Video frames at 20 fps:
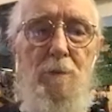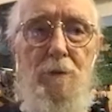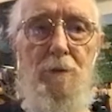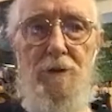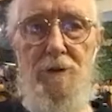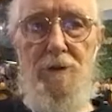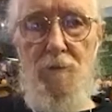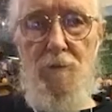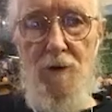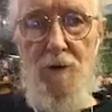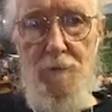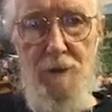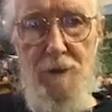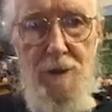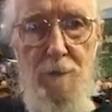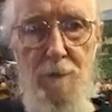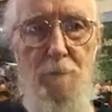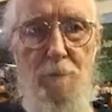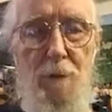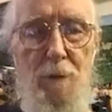person, what was
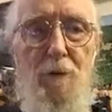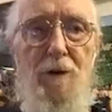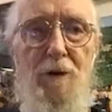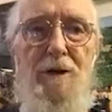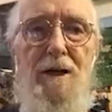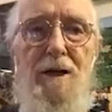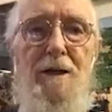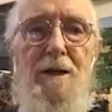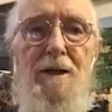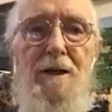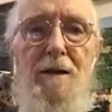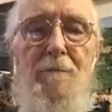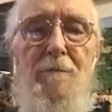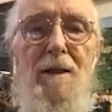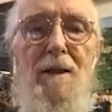important to him.